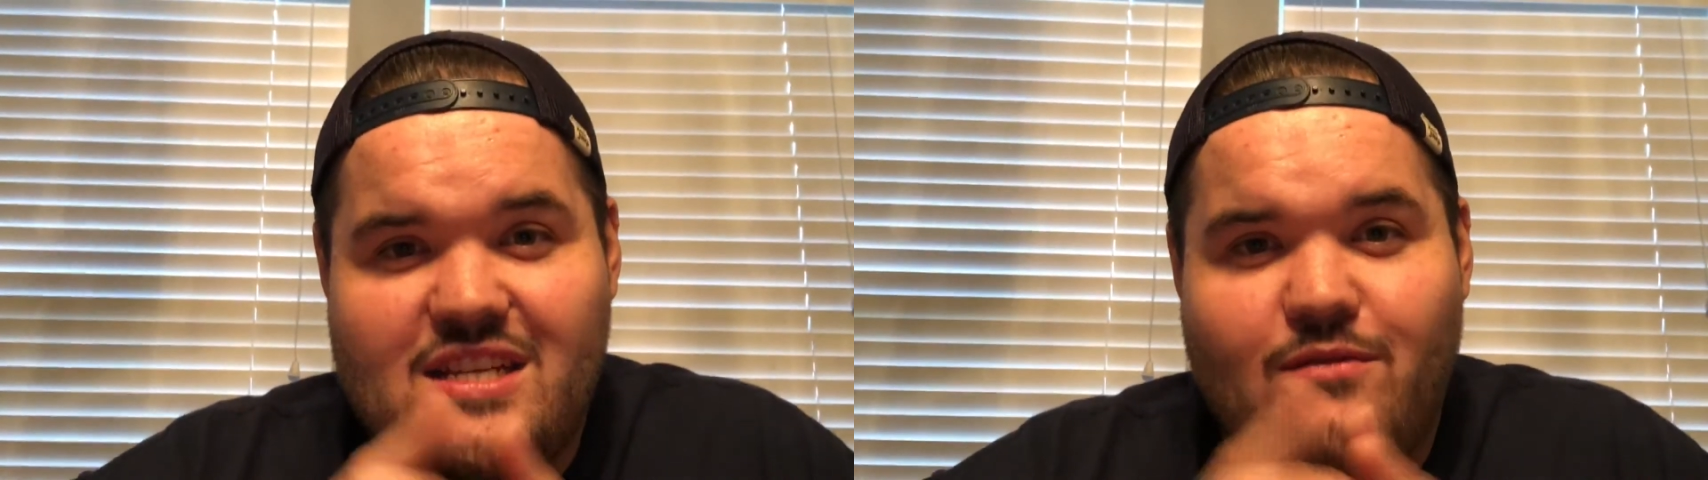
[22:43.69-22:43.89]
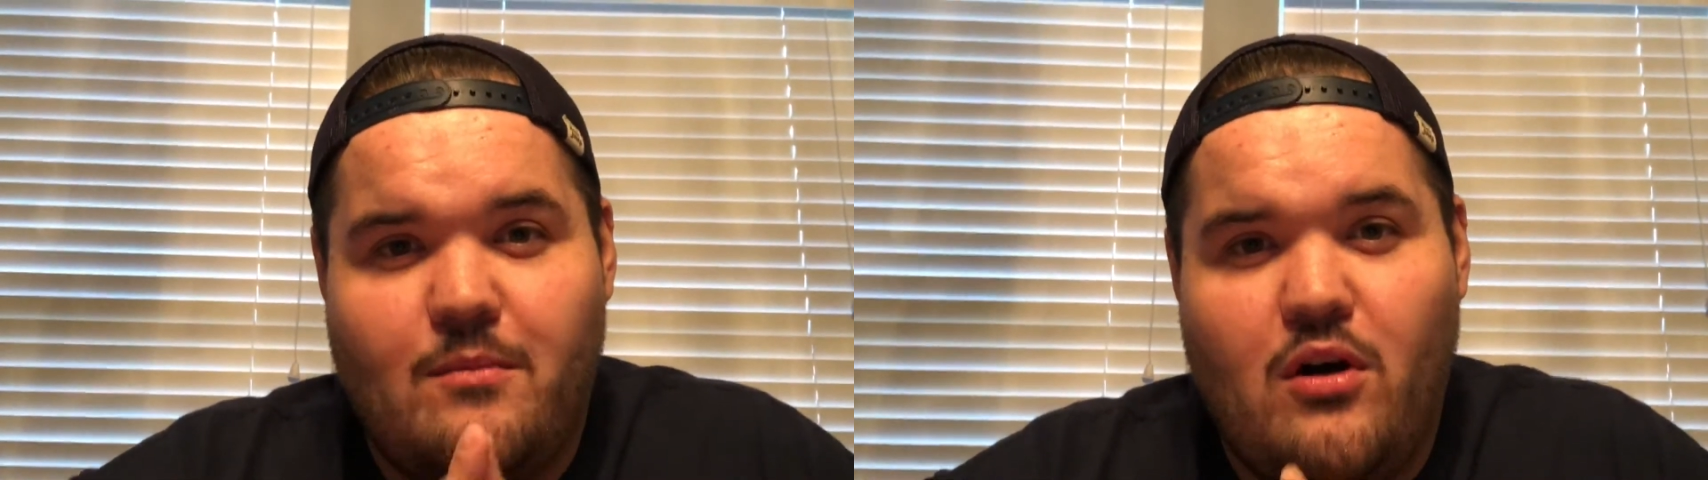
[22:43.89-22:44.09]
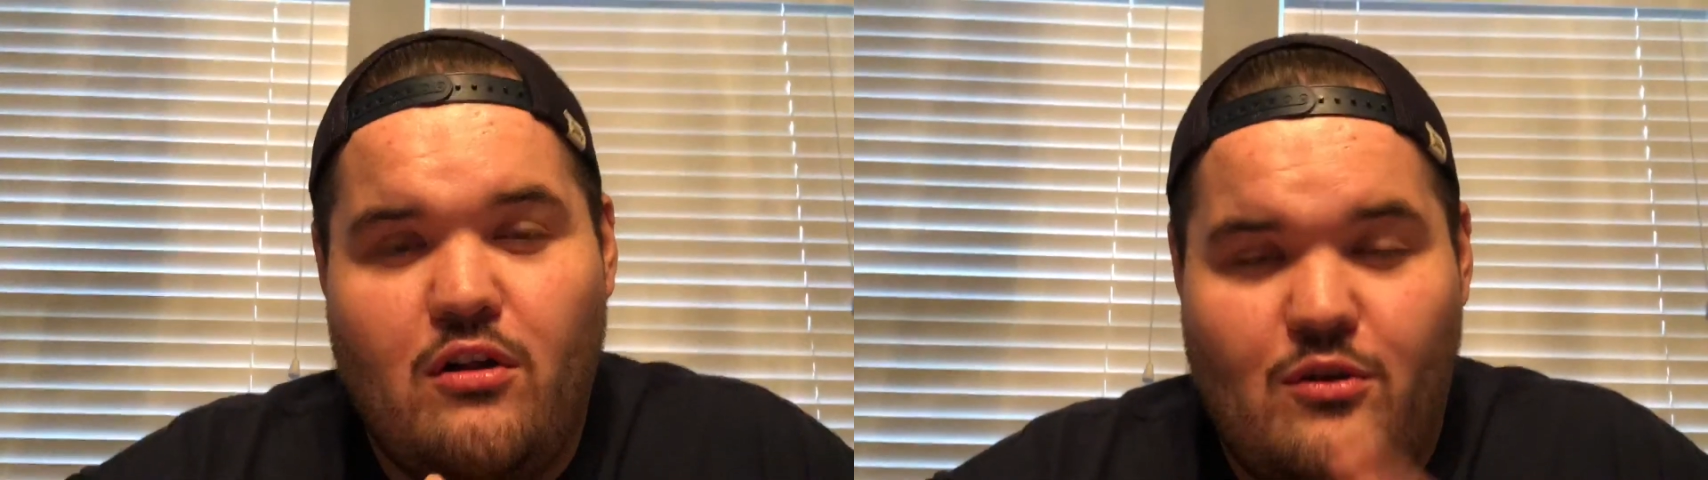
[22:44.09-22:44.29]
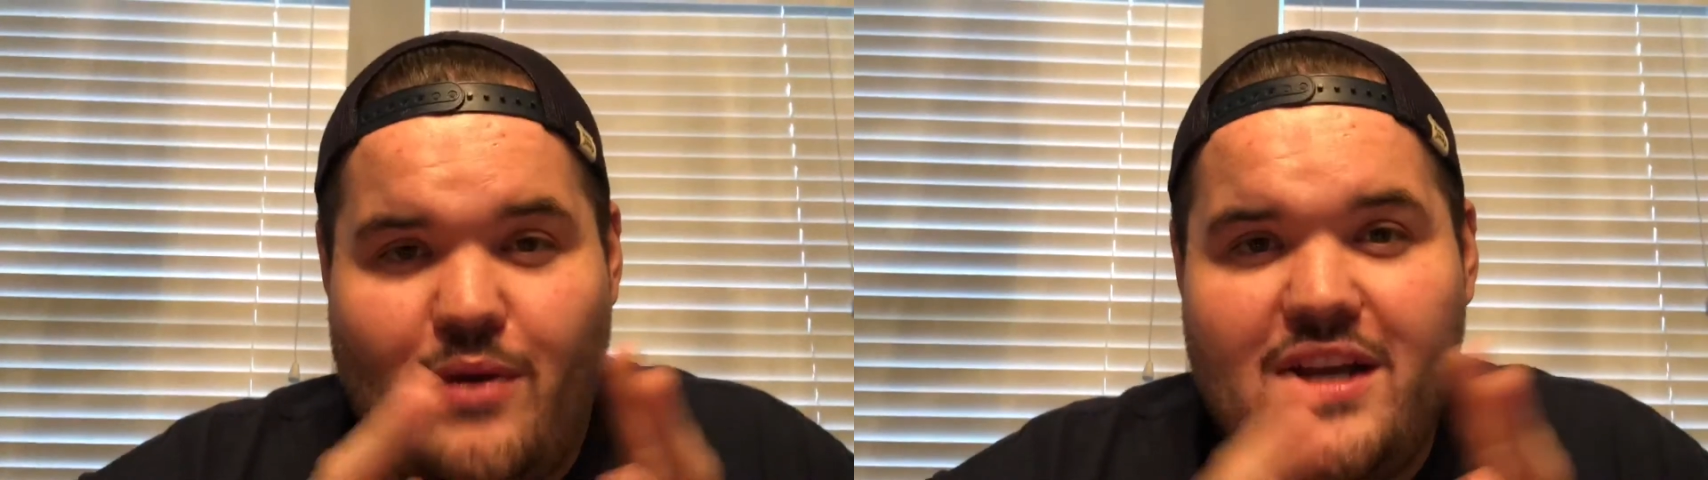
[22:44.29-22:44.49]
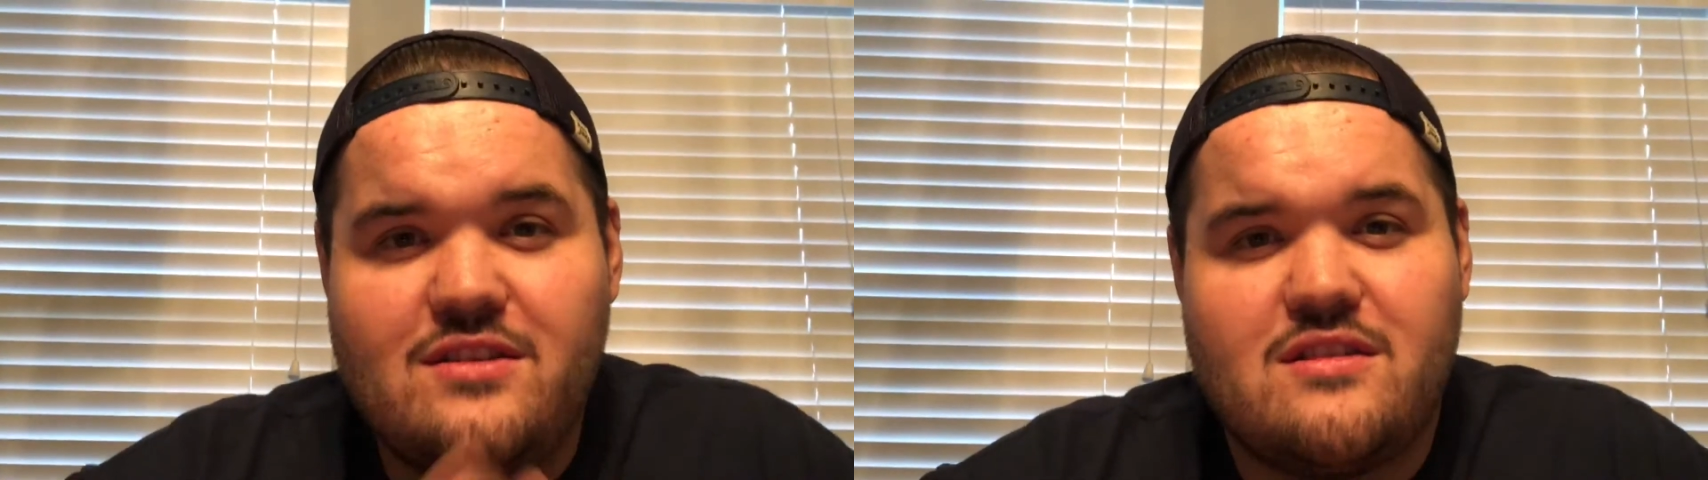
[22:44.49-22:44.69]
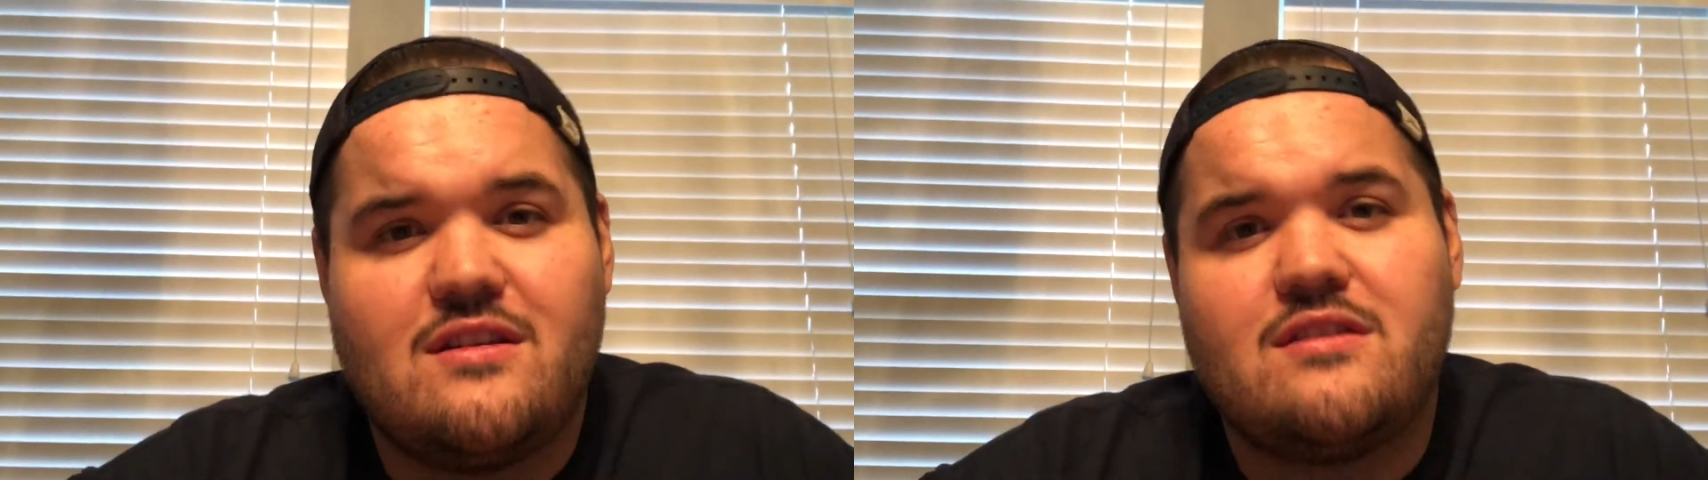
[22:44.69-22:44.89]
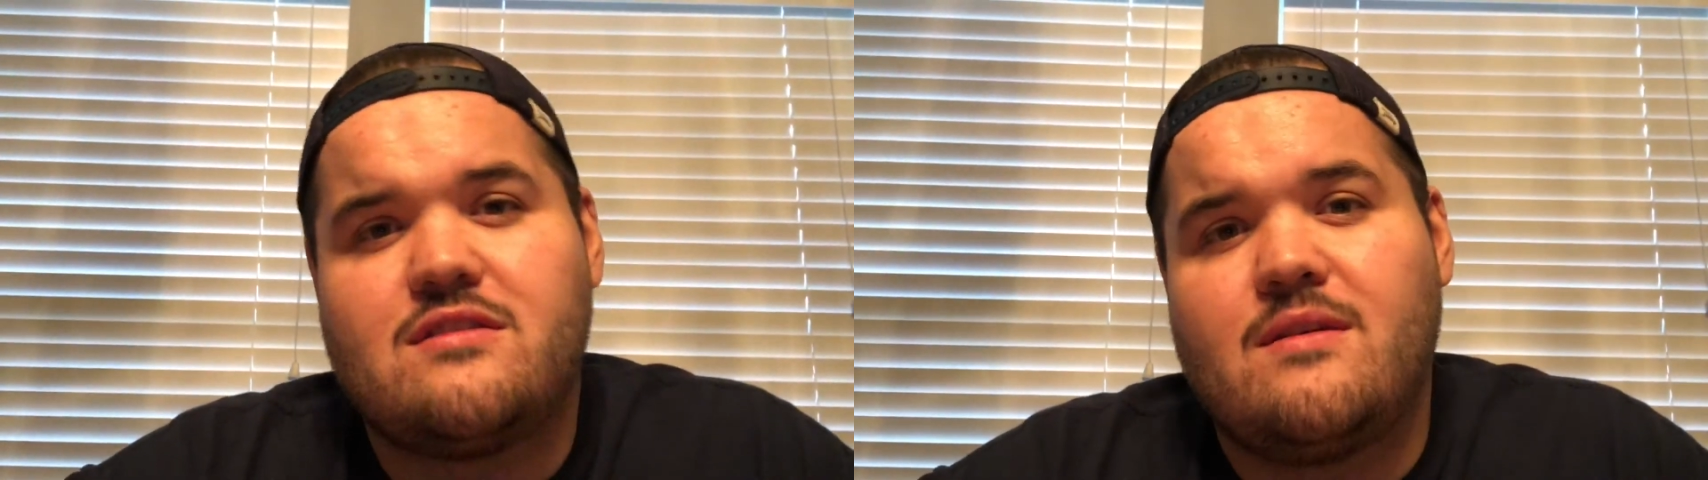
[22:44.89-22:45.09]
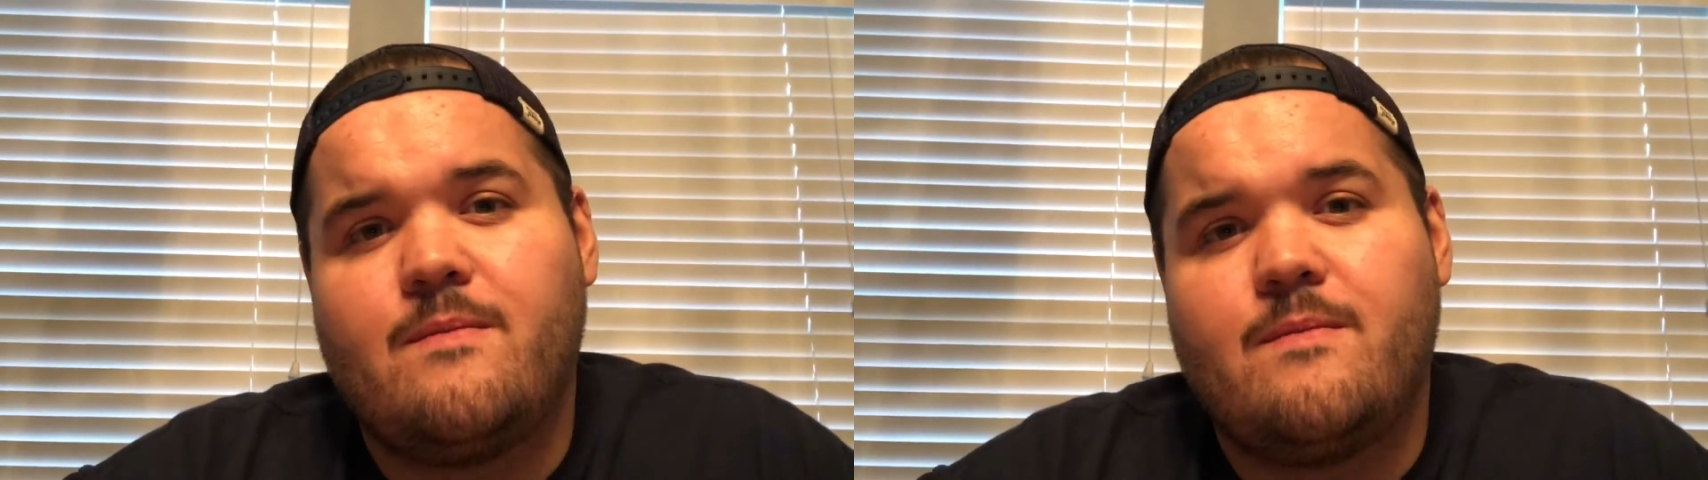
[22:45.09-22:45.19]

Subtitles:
us from all unrighteousness.